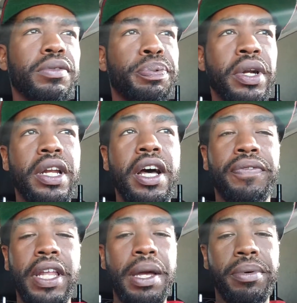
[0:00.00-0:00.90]
put enough
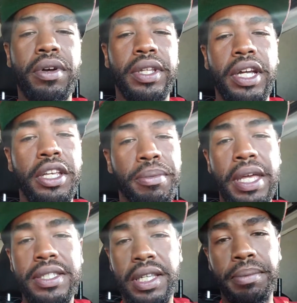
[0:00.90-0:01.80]
labor on there, you
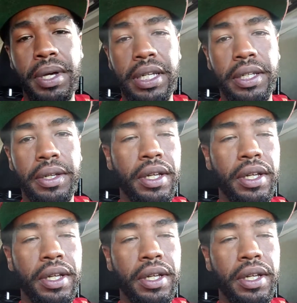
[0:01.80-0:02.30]
make some money.